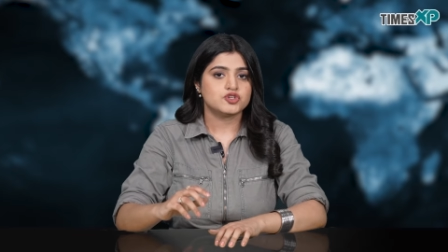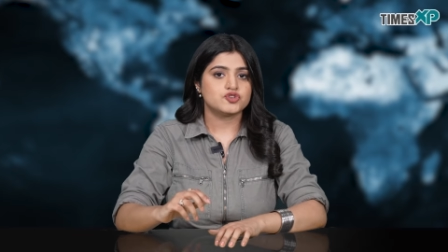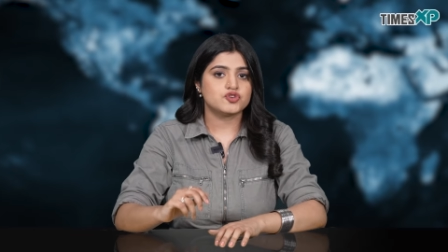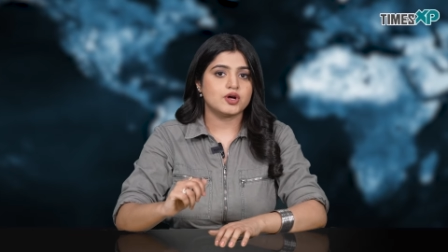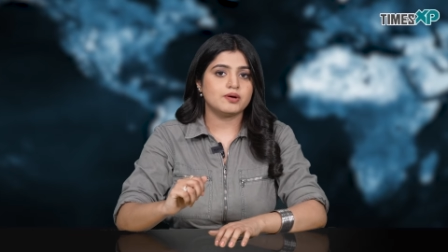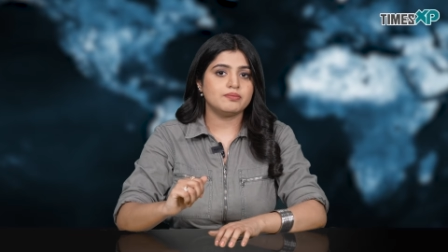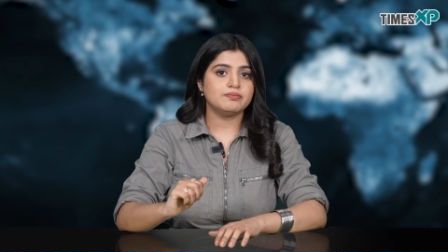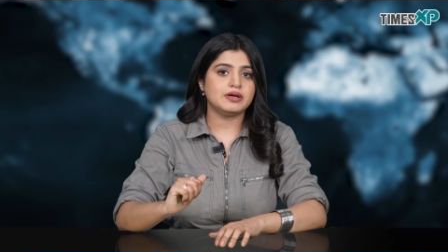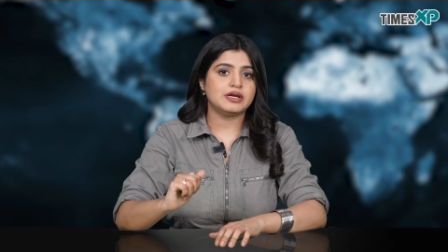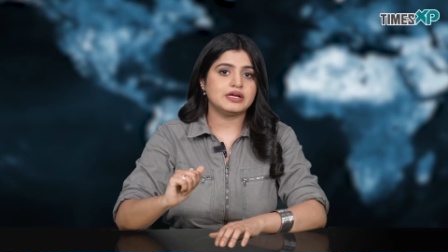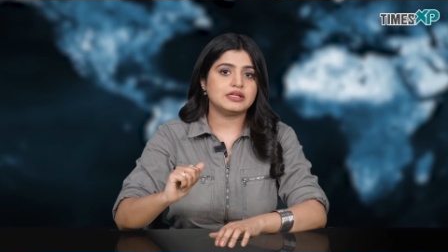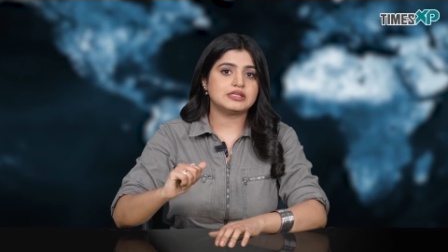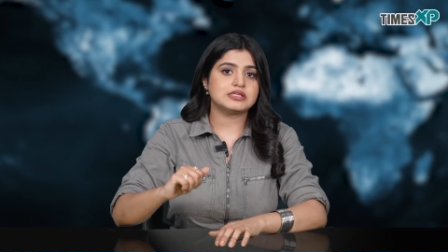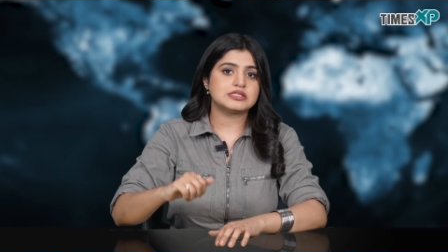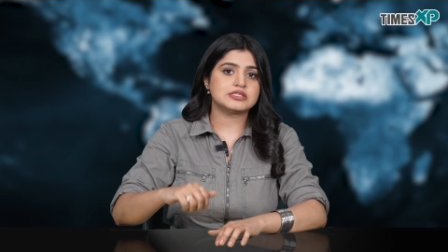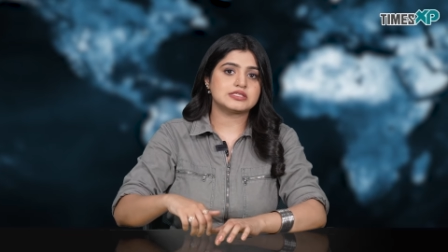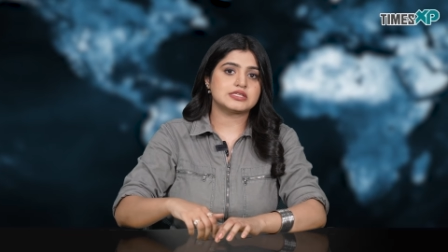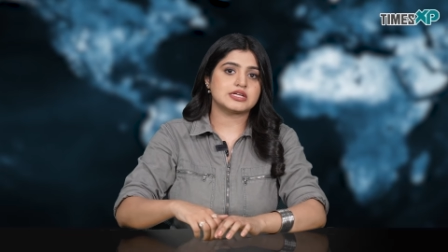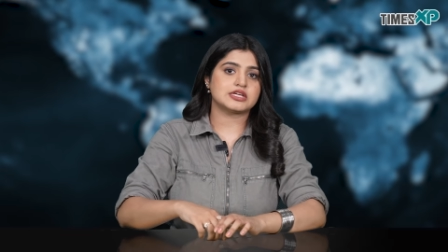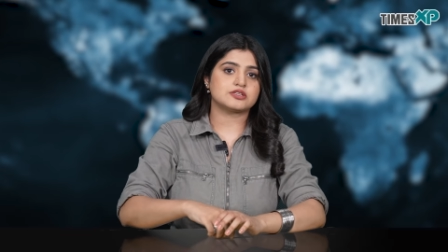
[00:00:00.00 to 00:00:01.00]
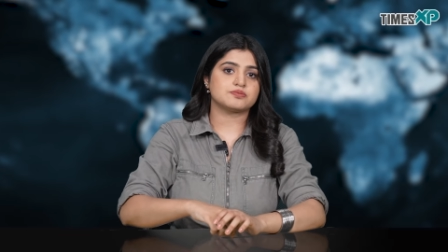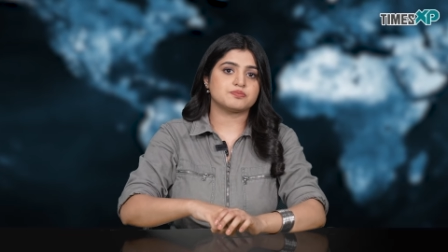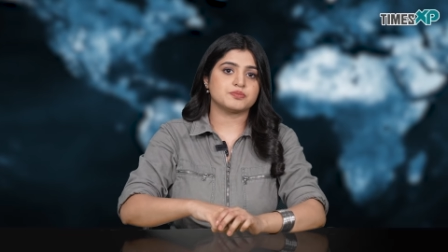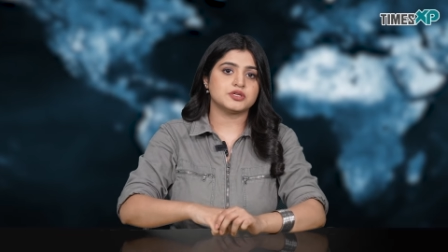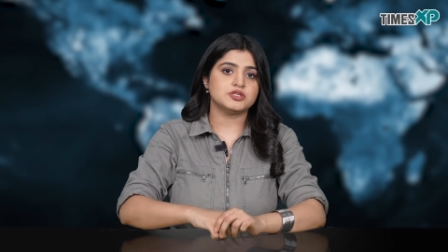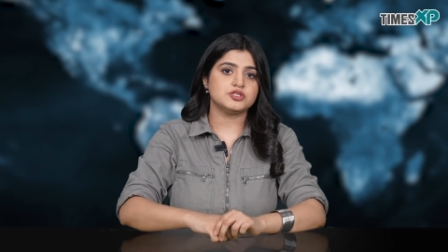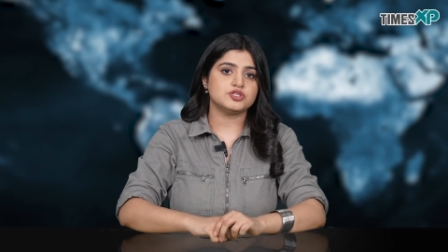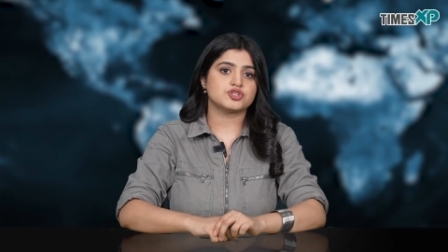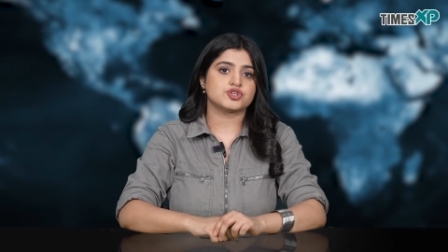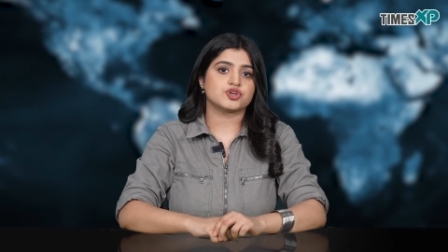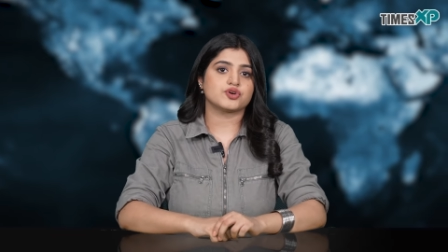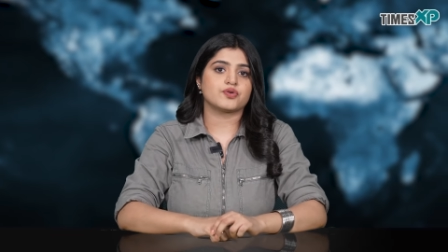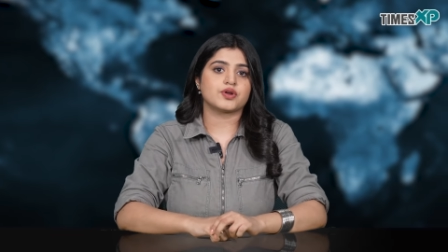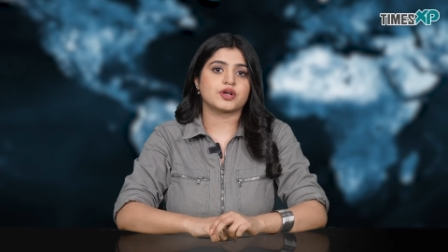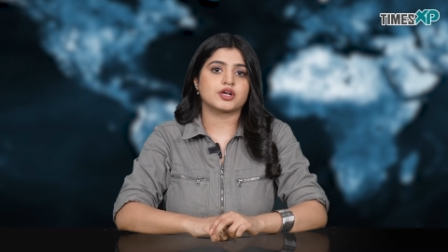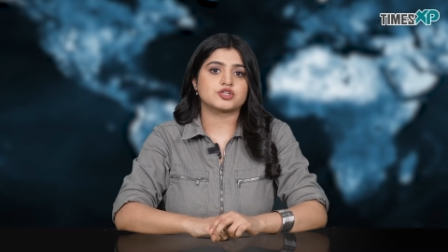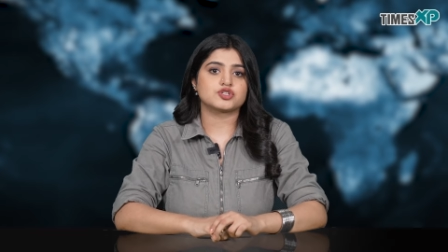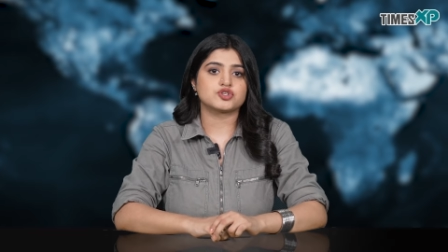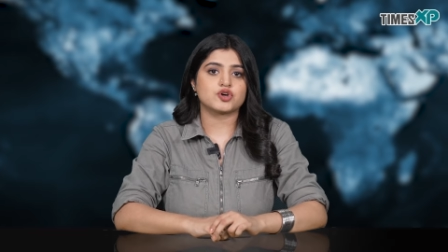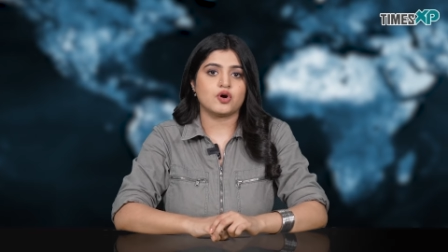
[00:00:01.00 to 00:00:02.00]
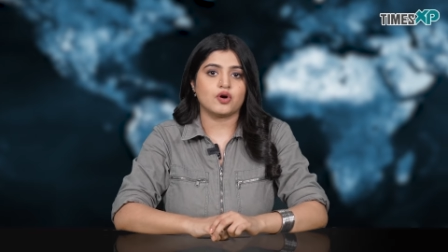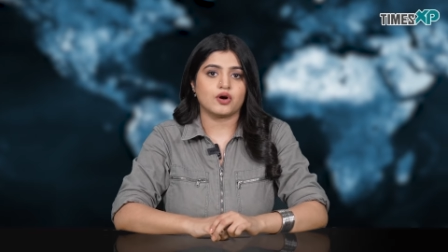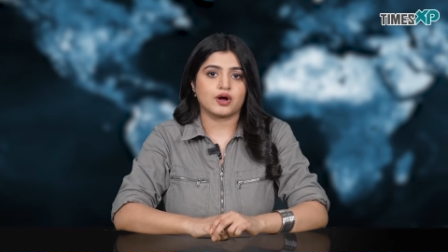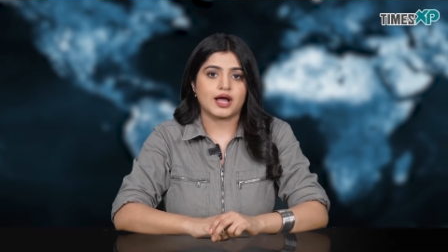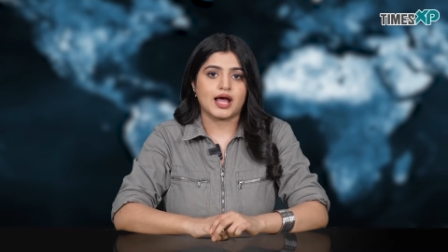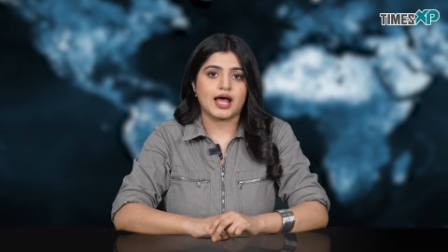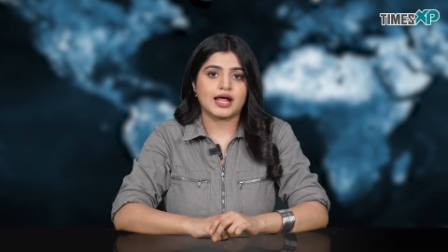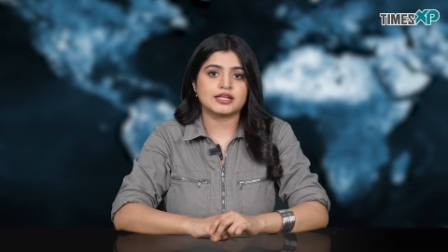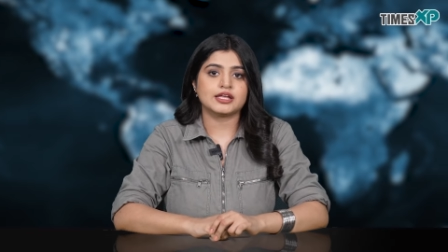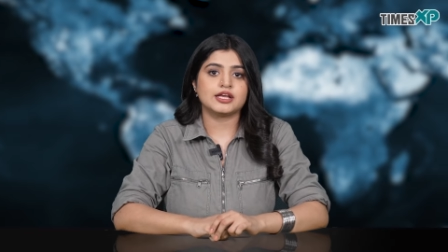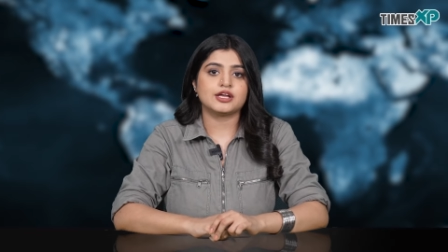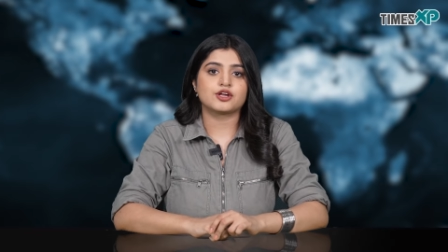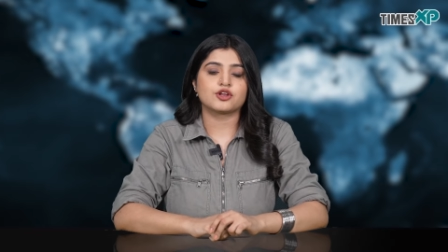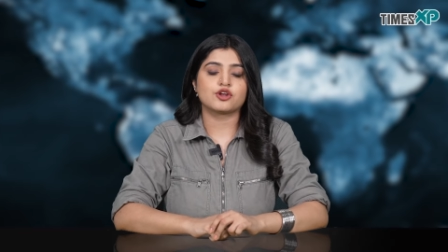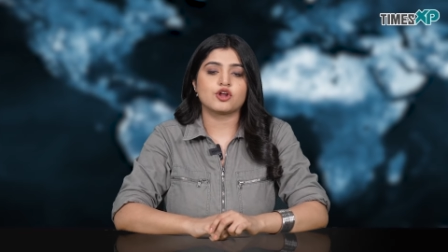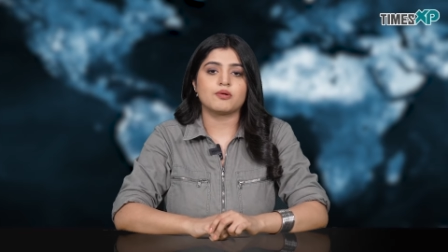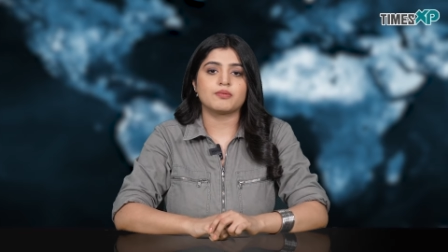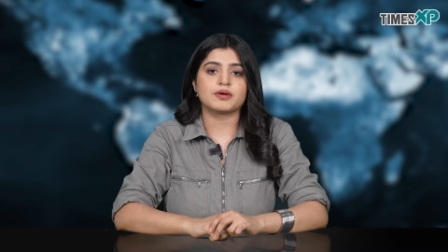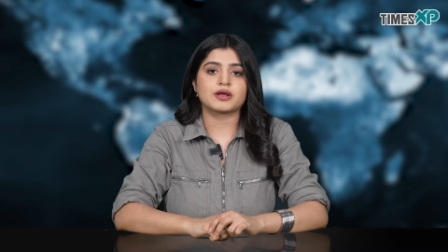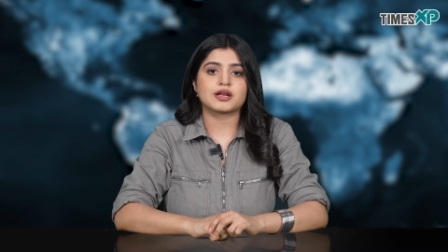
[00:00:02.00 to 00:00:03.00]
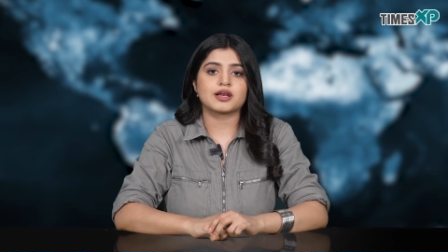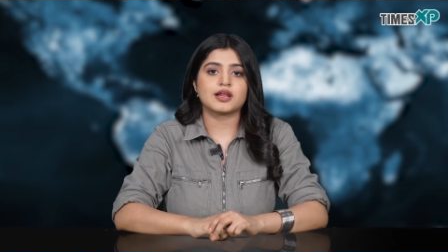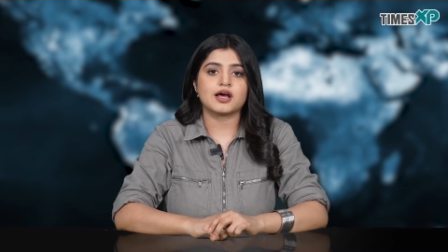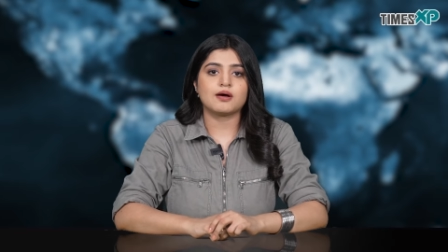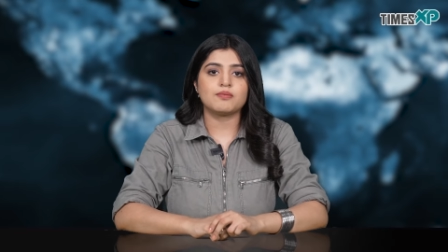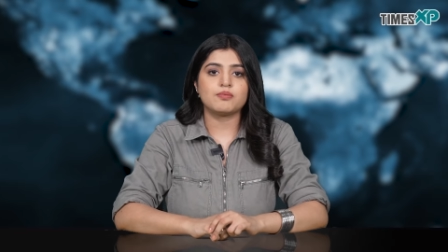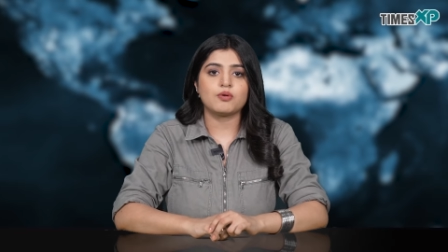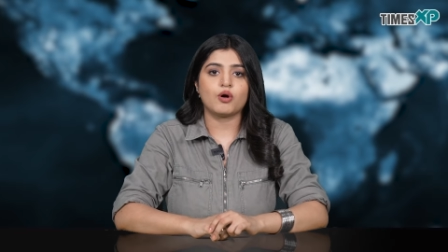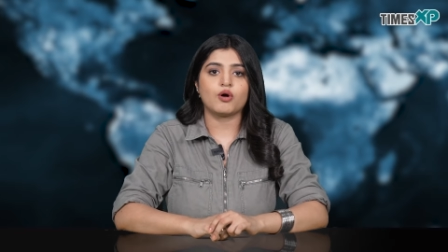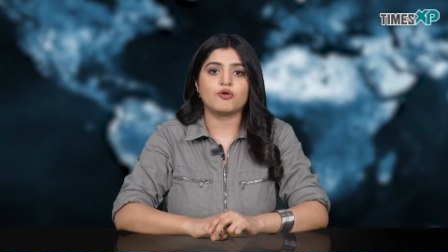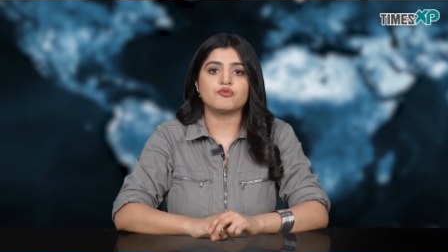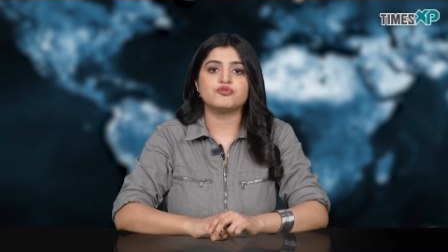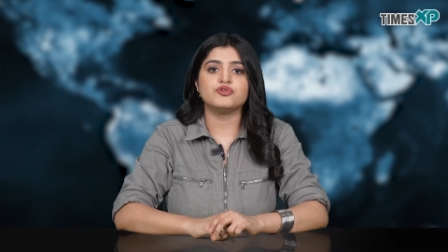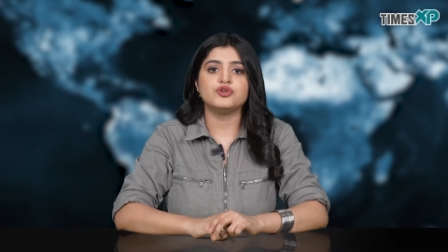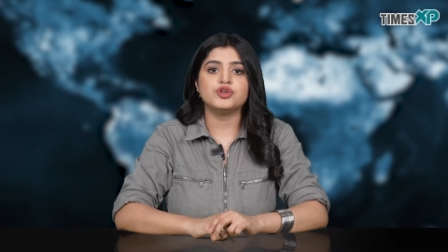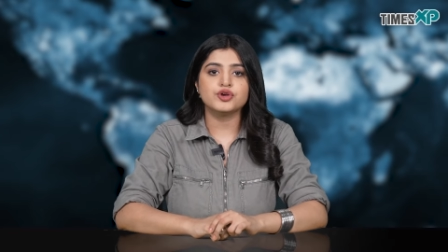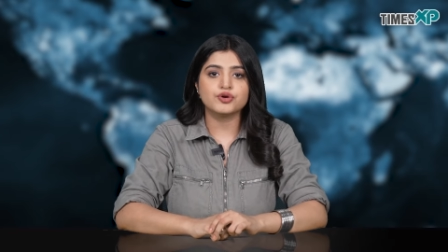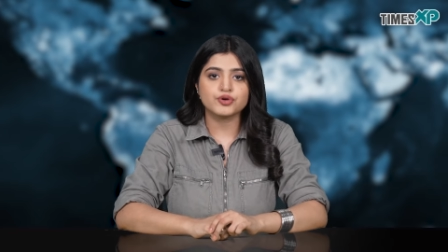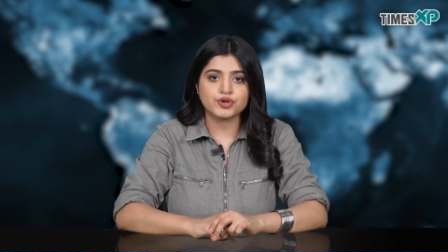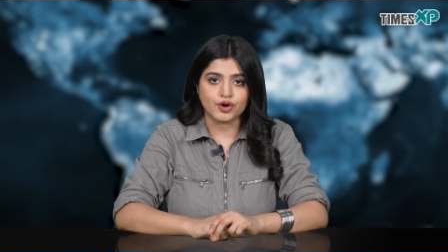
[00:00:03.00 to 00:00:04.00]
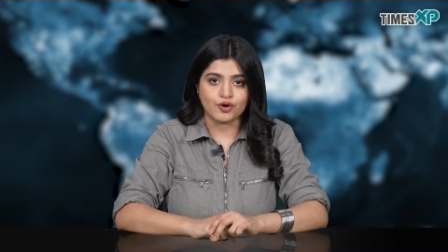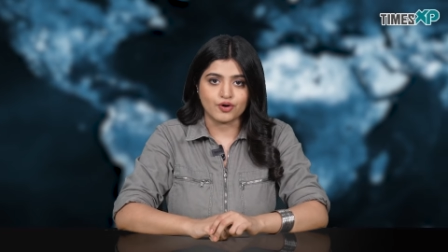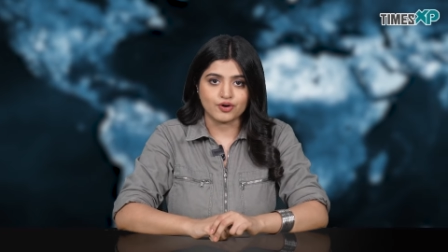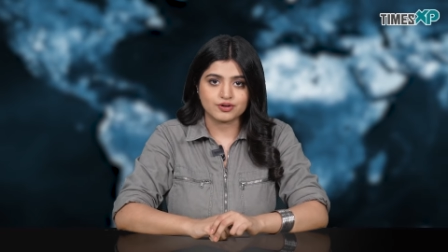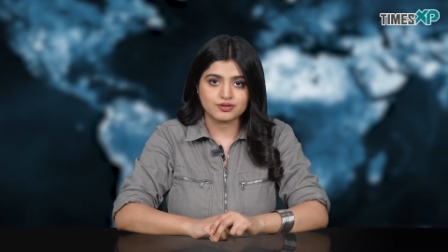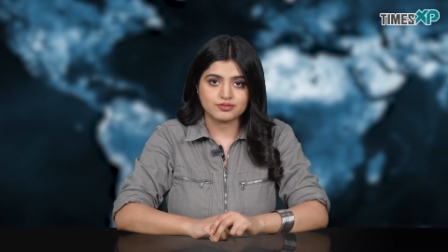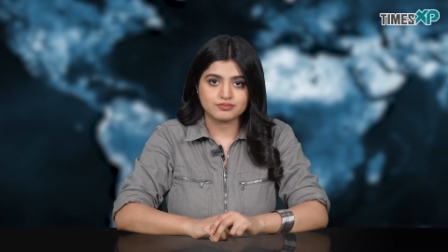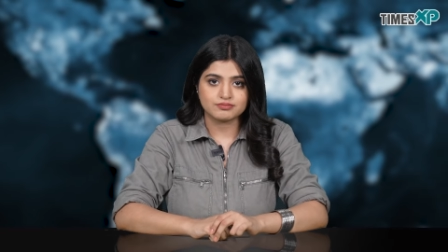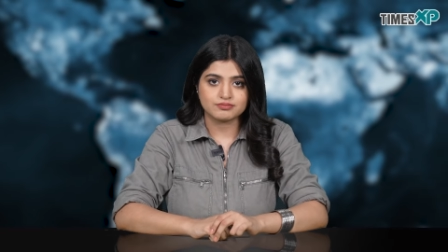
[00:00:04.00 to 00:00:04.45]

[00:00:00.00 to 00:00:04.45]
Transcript: Trump made this statement during a talk at the Economic Club of New York.